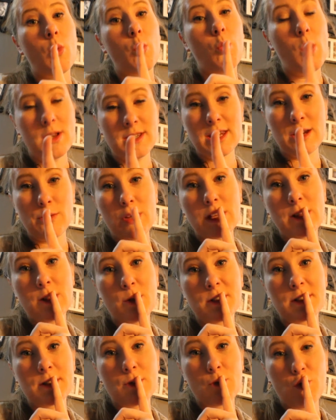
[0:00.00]
once I
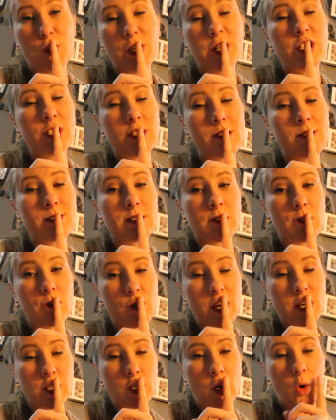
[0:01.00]
reach those
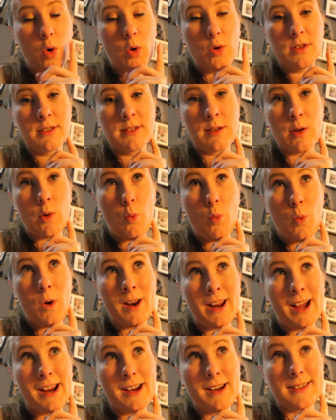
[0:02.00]
thresholds
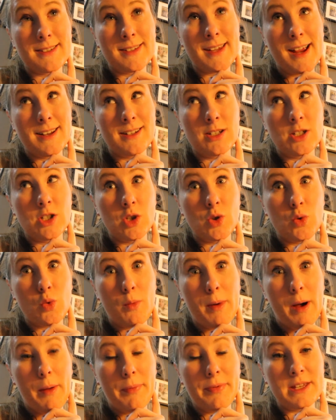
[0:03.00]
what I decide to do
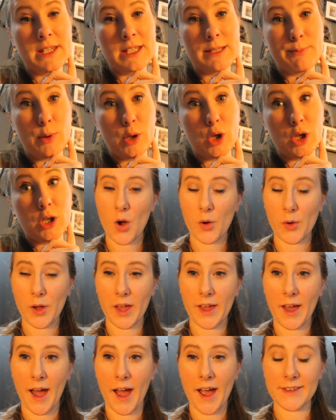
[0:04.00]
about this book.
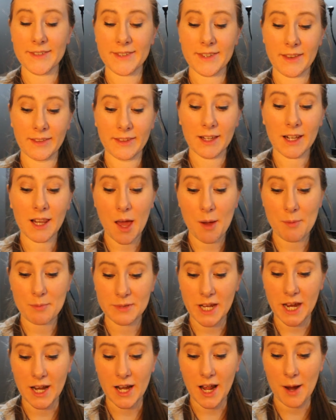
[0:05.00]
Okay guys, little
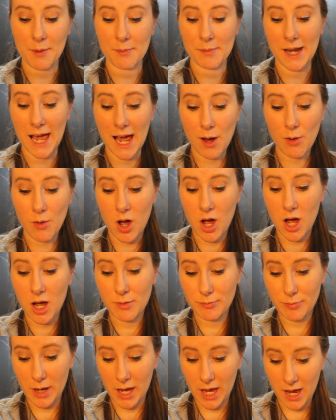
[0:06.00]
update. I'm now
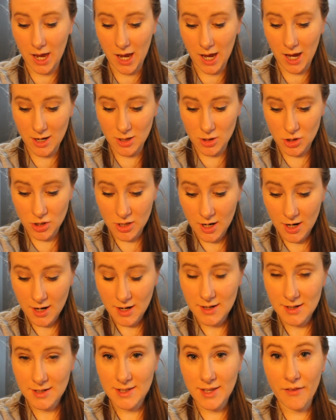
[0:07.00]
on page
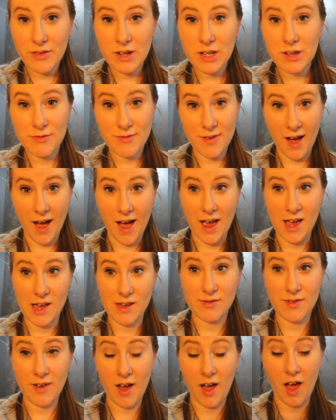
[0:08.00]

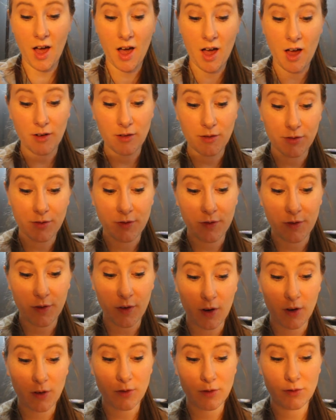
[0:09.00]
75 of
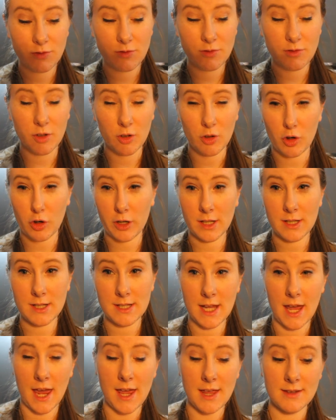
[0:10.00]
The Crooked
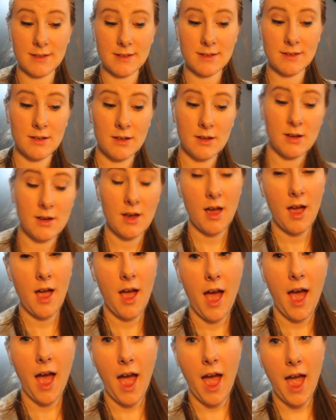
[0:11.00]
Saints.
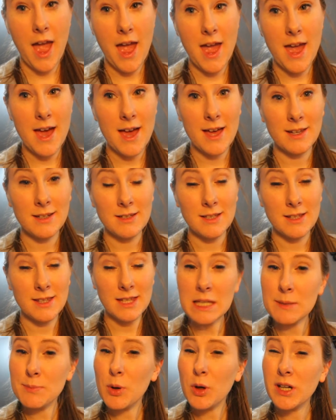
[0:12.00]
And
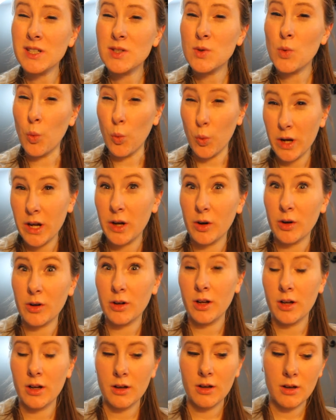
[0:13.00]
this book is
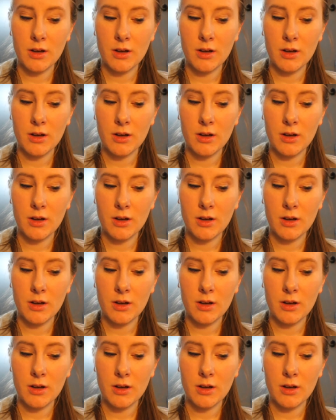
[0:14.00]
weird.